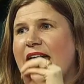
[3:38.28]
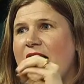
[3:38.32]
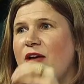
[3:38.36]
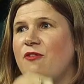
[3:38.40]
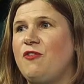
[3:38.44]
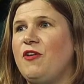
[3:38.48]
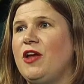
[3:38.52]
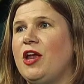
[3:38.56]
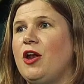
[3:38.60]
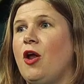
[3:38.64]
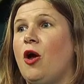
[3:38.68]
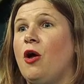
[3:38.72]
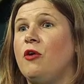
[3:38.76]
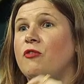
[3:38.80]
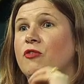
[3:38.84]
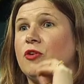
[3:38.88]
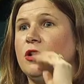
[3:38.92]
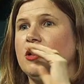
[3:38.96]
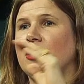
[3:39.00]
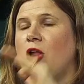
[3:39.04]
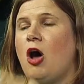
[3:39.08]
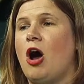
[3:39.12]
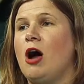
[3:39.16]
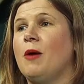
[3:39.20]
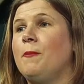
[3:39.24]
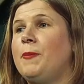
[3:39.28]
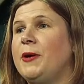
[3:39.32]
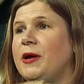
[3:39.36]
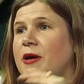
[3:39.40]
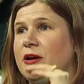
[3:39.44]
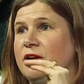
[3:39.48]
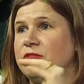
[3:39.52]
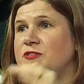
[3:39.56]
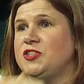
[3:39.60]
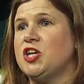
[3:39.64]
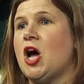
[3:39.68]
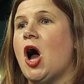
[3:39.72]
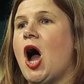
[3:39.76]
effort over a long period
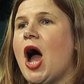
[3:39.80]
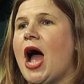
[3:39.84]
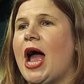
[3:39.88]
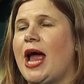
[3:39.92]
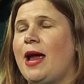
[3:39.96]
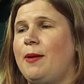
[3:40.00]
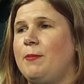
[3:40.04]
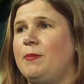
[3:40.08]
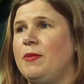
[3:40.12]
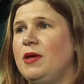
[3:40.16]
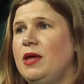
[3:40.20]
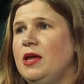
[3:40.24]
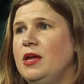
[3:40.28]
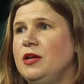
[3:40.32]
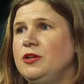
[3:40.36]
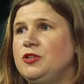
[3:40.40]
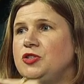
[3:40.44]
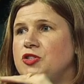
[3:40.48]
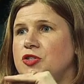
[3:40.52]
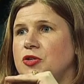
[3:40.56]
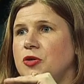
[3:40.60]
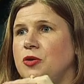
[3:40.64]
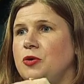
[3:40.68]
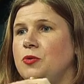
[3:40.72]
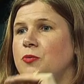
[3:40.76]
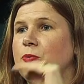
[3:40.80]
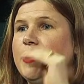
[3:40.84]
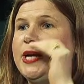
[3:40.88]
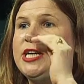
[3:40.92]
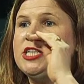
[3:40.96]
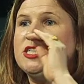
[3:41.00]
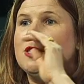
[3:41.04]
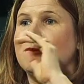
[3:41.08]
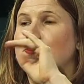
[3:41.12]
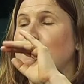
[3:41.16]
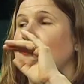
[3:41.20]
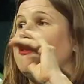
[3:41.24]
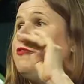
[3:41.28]
of time to reach
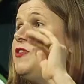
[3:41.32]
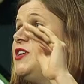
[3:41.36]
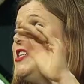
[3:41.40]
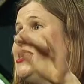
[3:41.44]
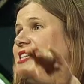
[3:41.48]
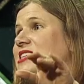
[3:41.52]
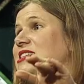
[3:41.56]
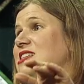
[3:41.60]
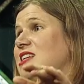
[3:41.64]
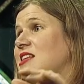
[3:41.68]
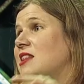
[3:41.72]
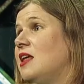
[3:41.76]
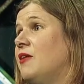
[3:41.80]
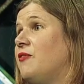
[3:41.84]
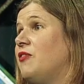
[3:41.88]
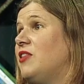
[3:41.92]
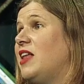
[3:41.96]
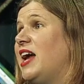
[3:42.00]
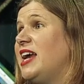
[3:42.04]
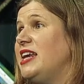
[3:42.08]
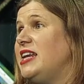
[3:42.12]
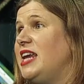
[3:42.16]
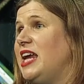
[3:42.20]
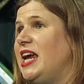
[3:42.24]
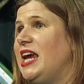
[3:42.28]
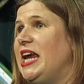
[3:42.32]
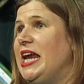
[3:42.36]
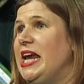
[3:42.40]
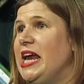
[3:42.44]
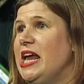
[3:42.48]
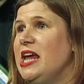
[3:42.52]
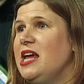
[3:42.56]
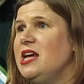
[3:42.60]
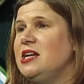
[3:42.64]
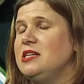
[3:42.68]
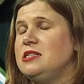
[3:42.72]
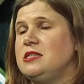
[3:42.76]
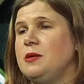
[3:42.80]
the proficiency level I need
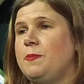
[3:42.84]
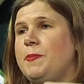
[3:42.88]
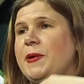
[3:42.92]
to